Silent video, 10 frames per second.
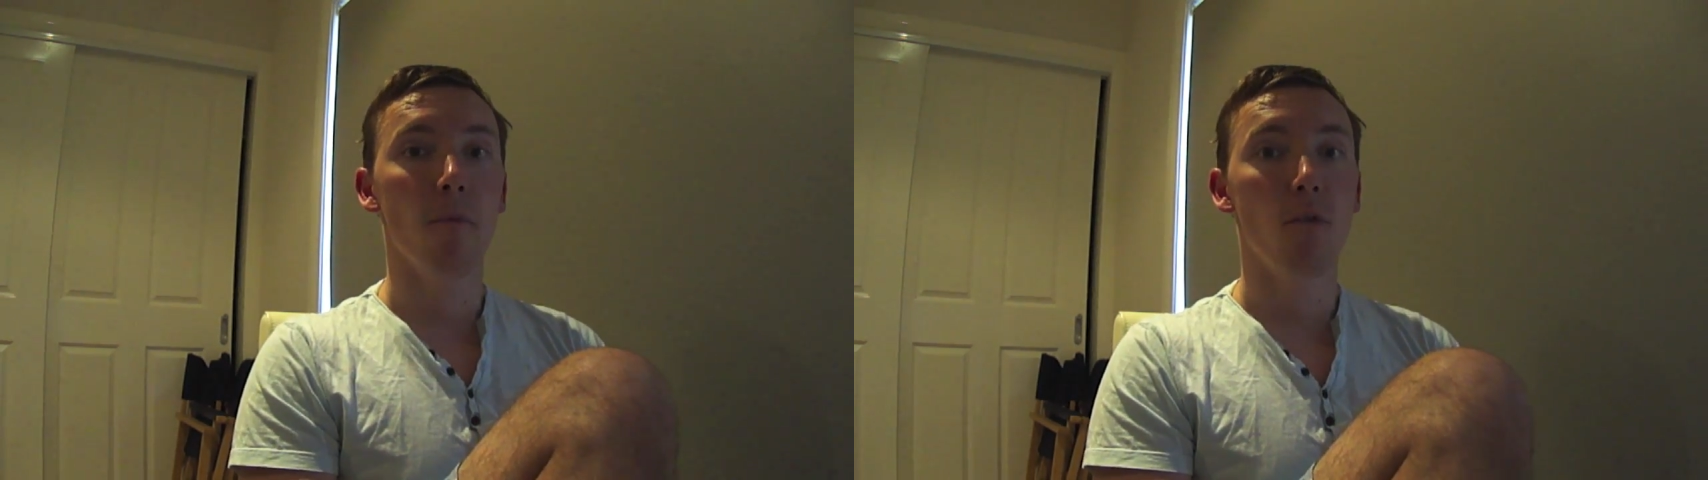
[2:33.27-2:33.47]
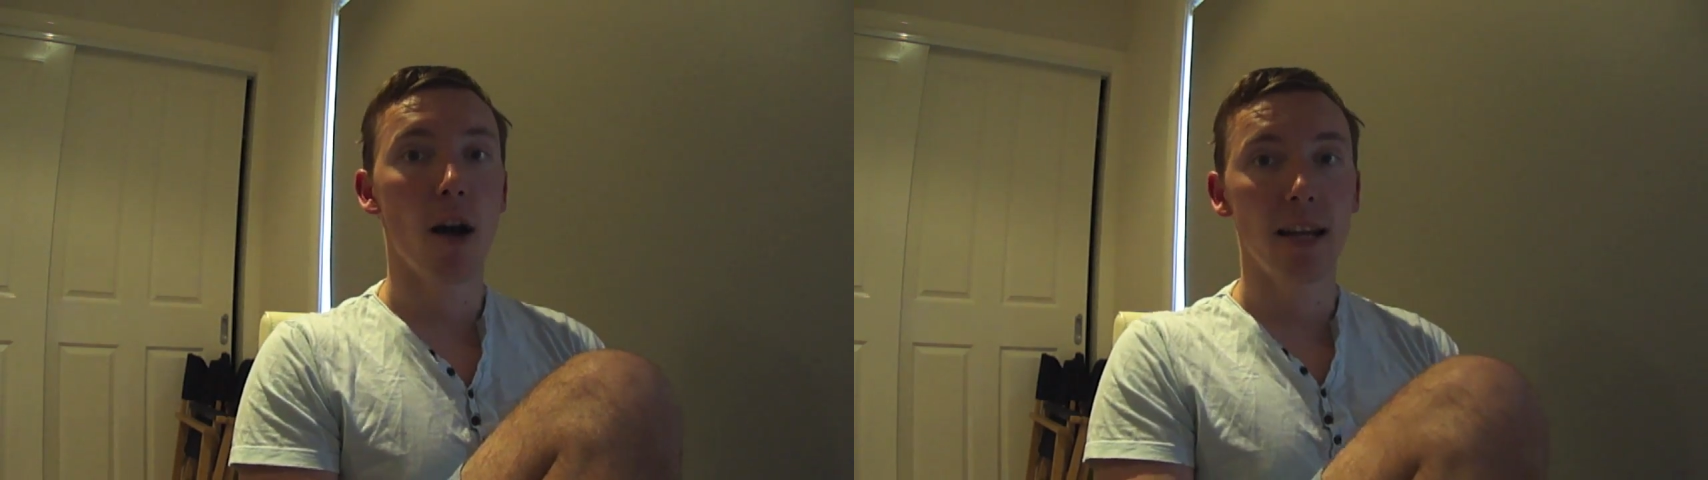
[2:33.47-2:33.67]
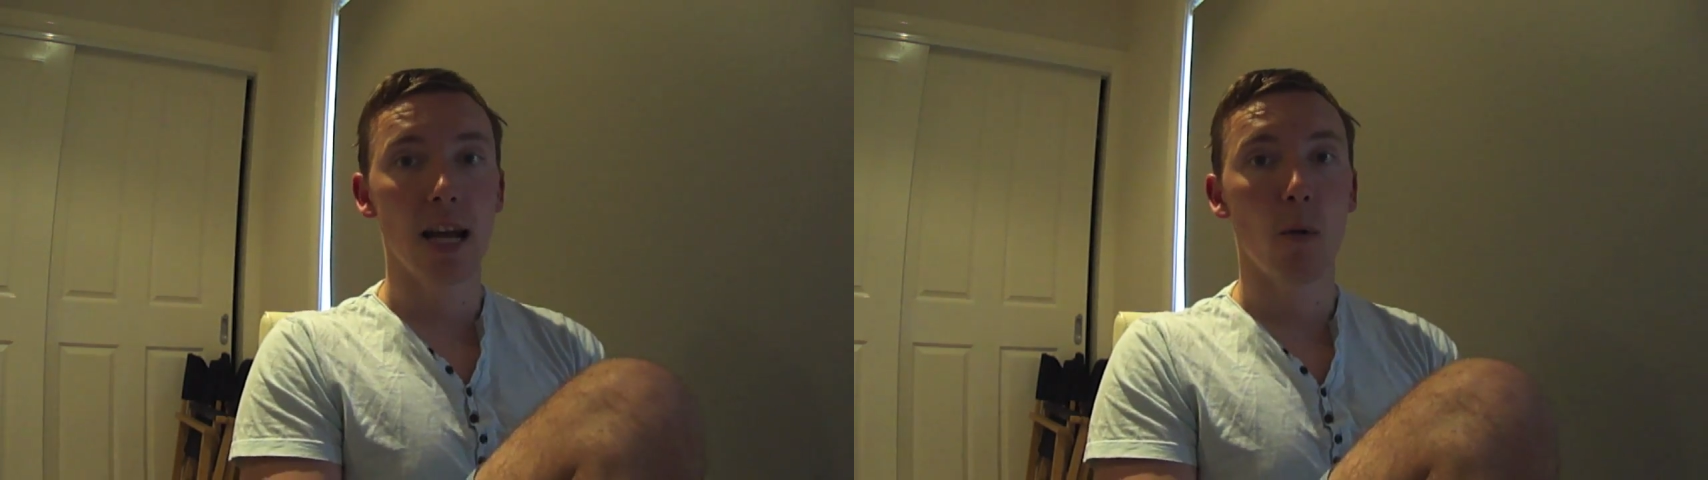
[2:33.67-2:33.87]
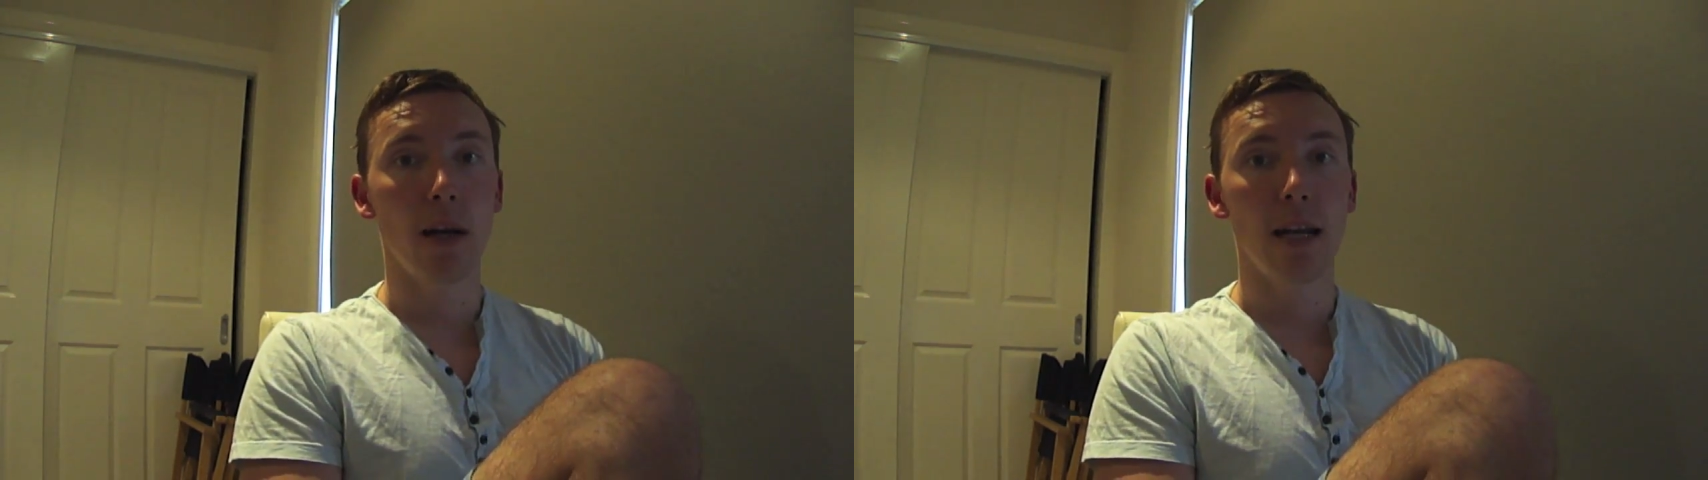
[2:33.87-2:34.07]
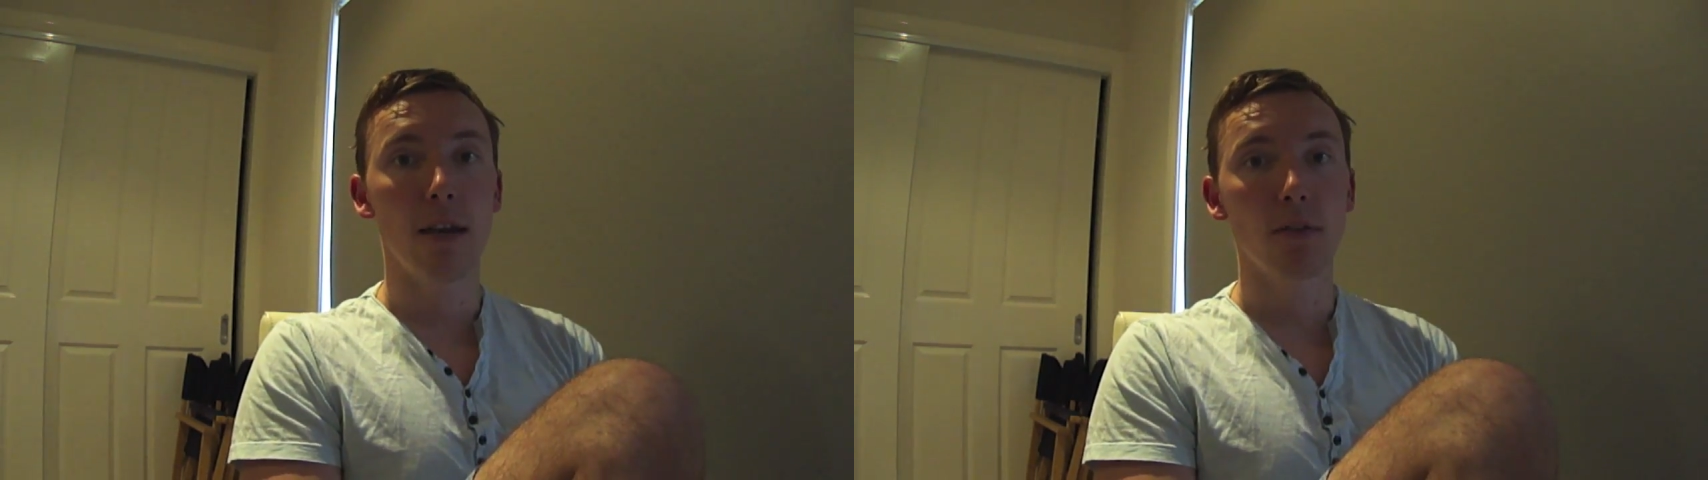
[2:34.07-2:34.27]
find out
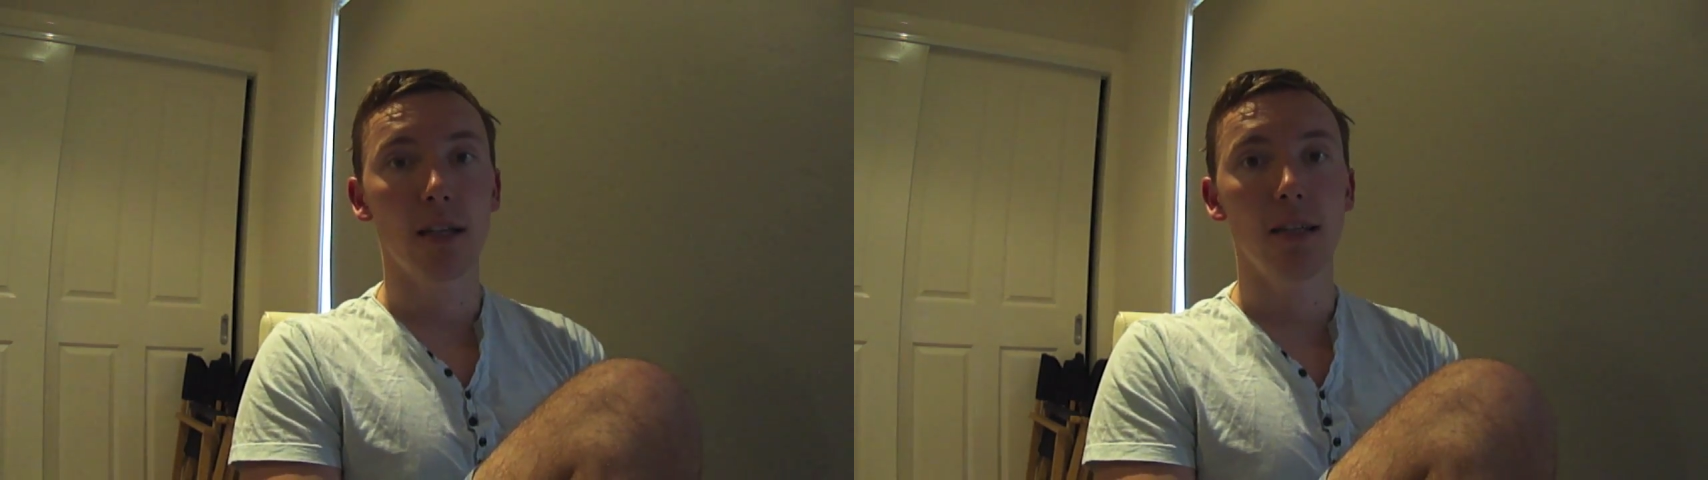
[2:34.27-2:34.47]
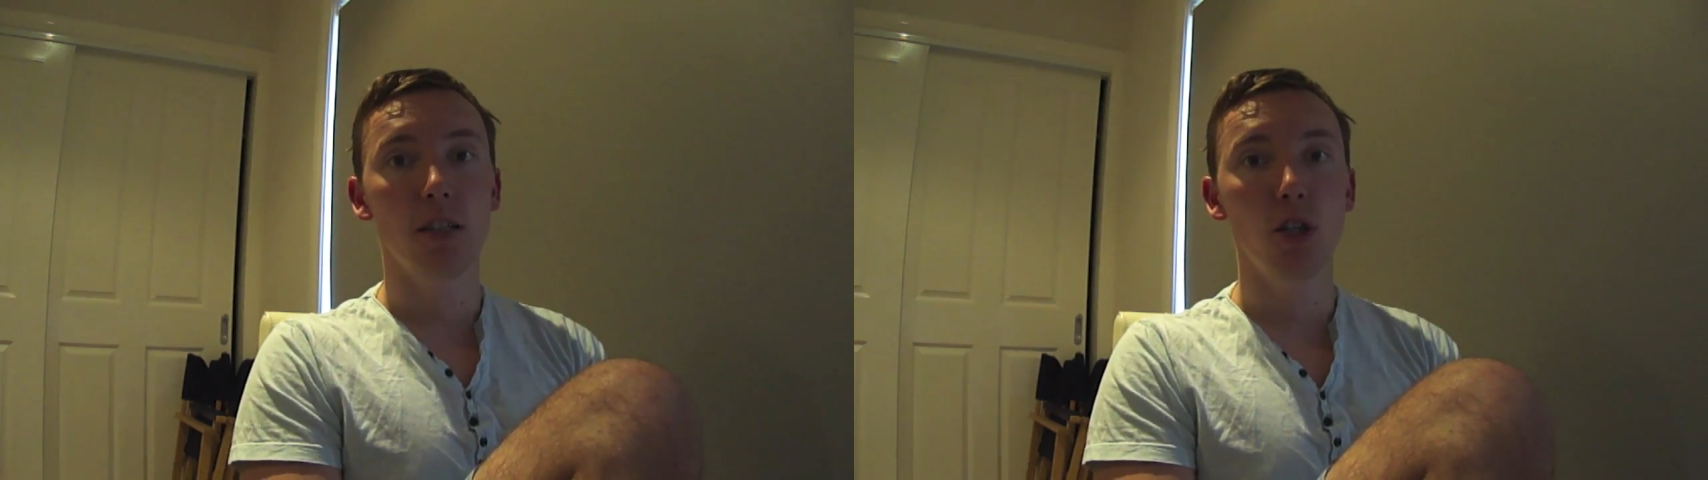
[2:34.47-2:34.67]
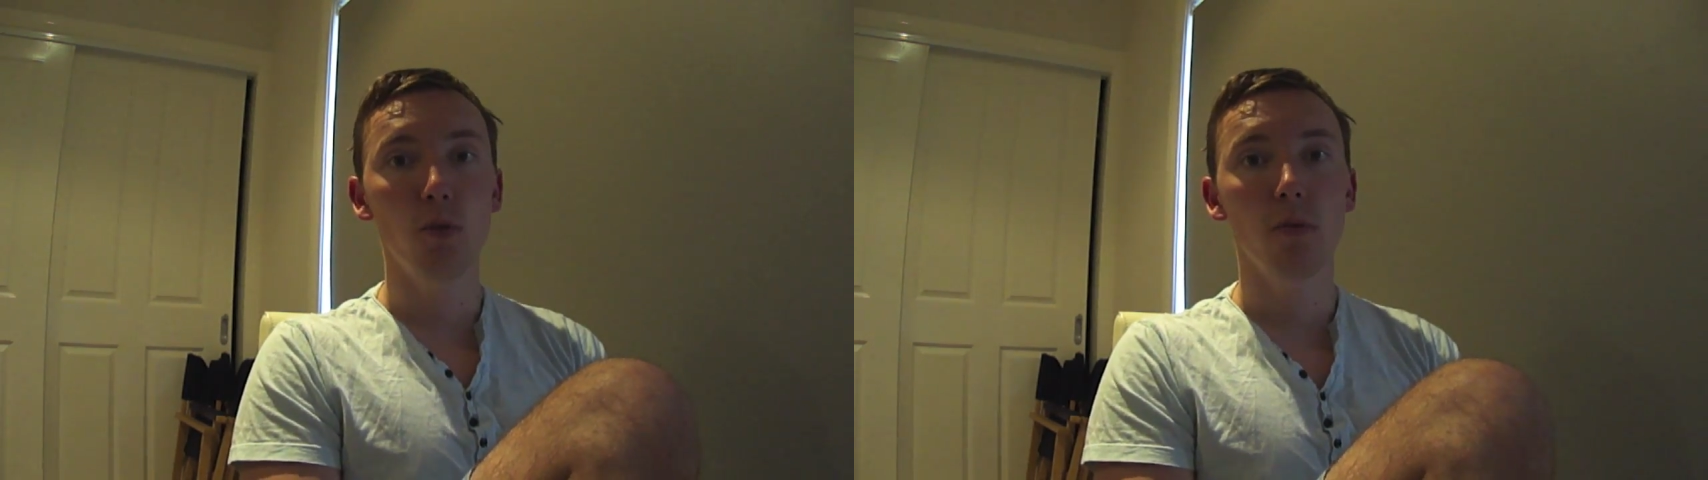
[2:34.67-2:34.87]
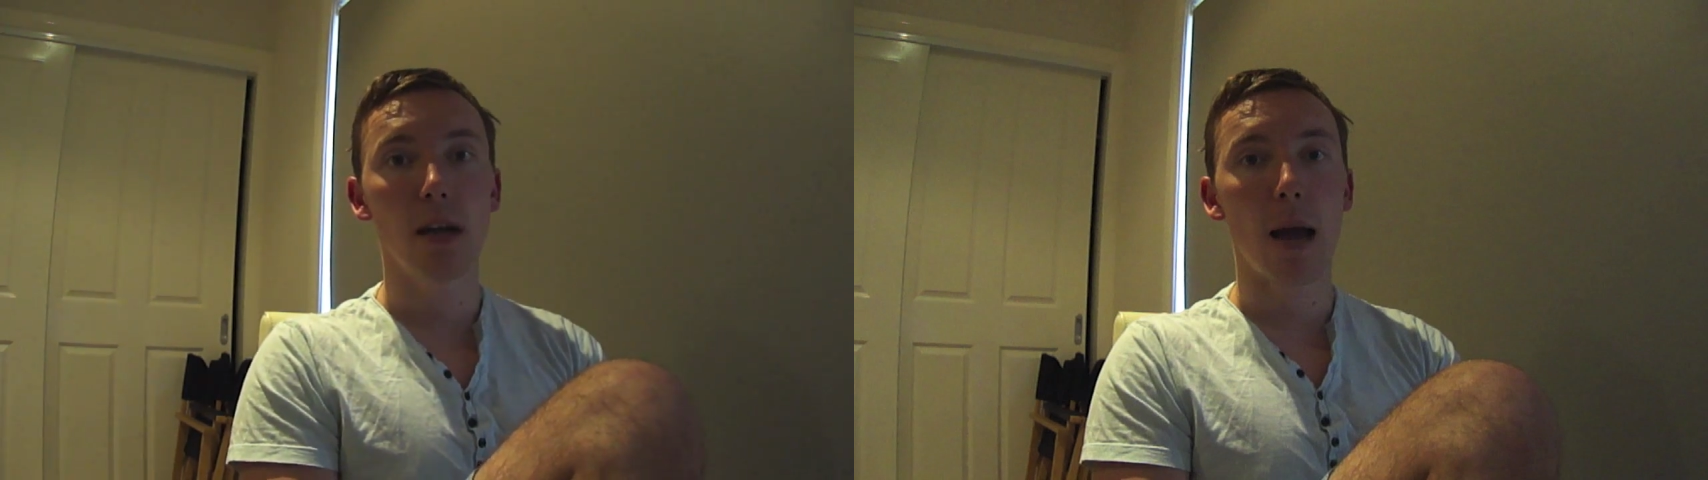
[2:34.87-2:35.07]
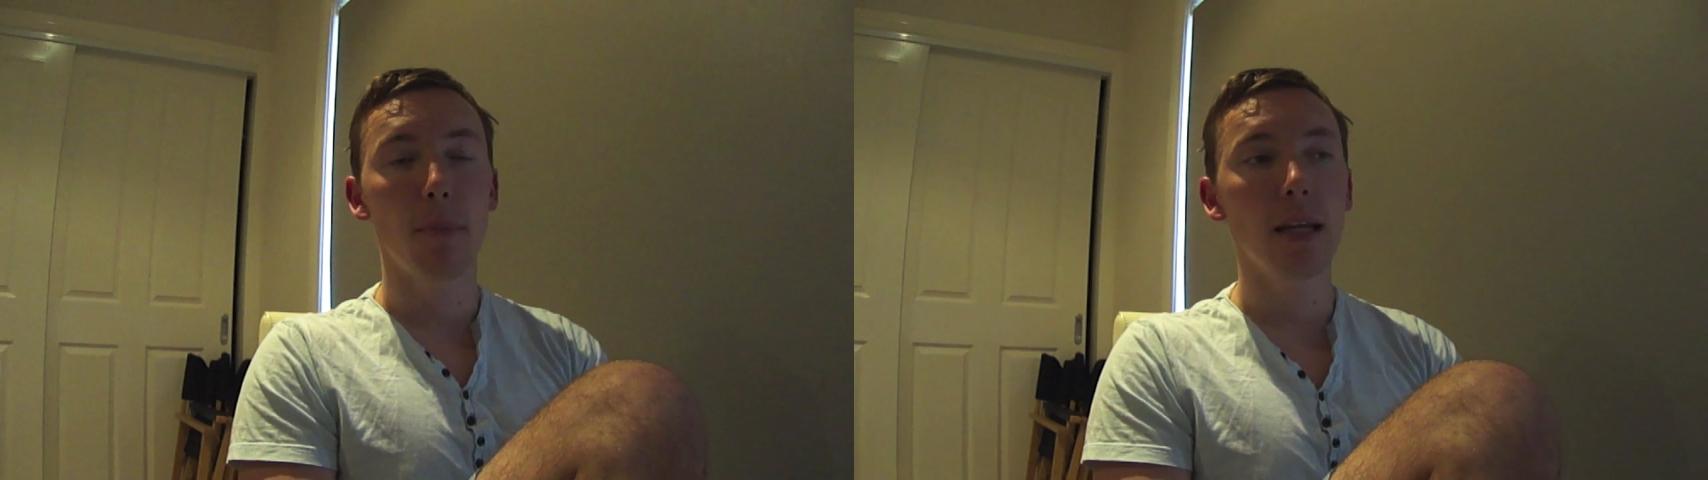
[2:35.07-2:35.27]
when everything is new
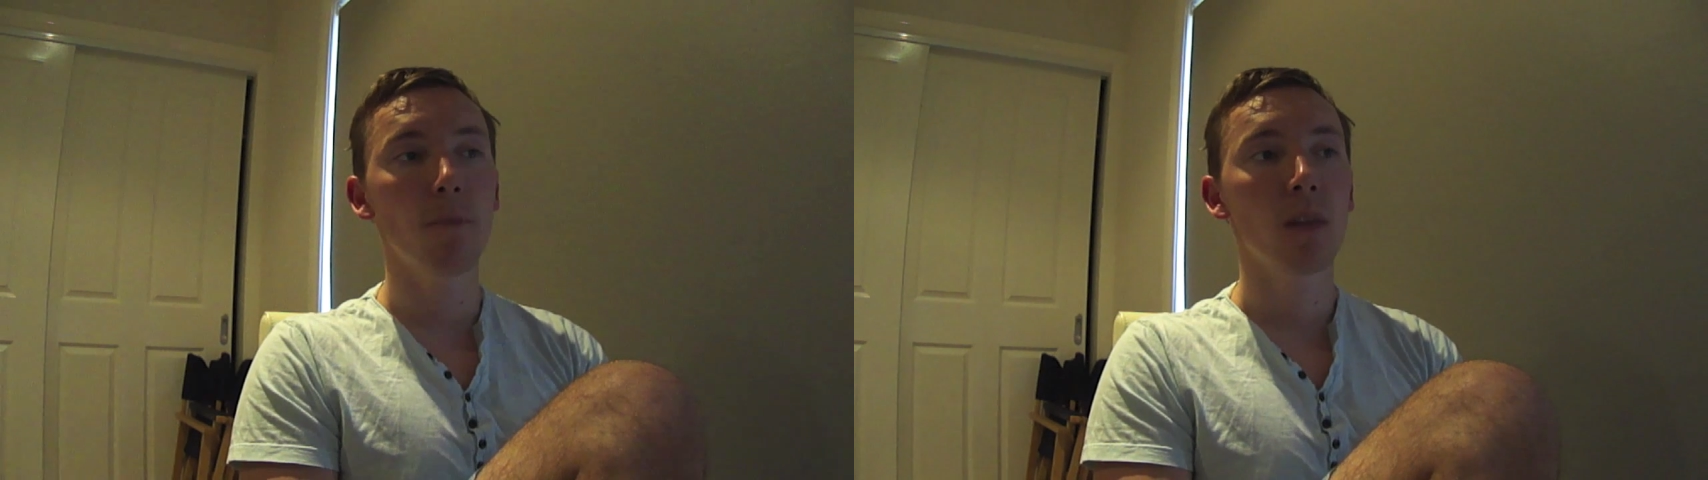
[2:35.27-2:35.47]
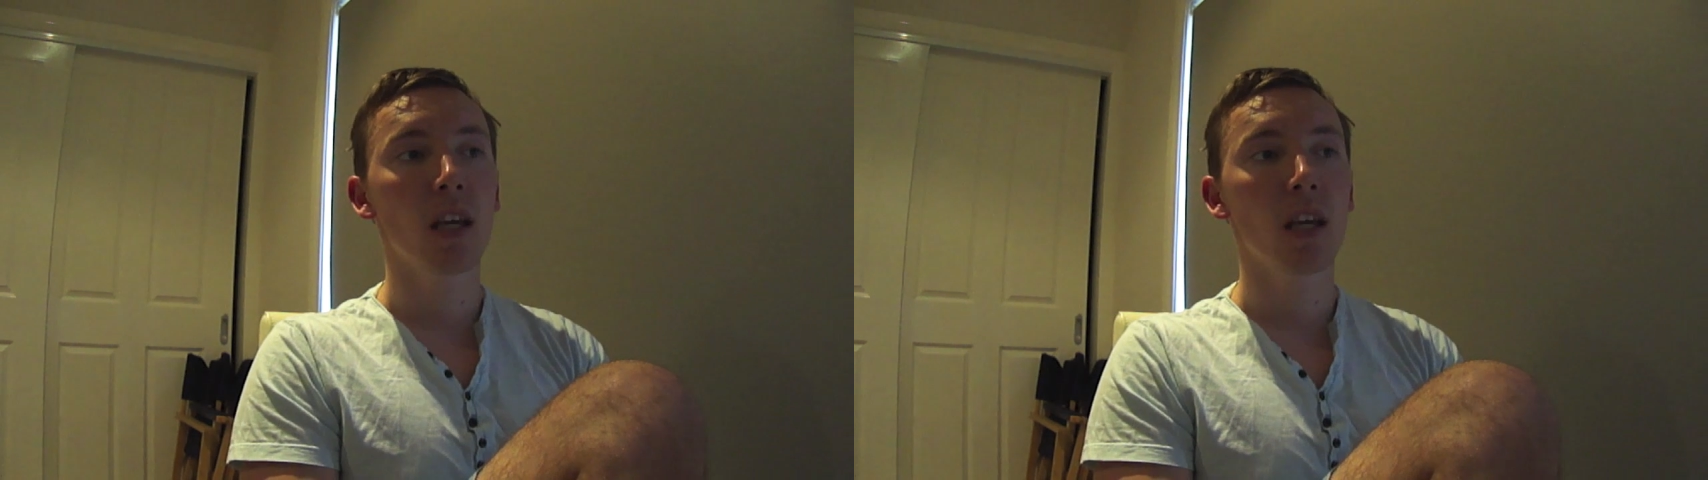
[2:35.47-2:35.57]
happening,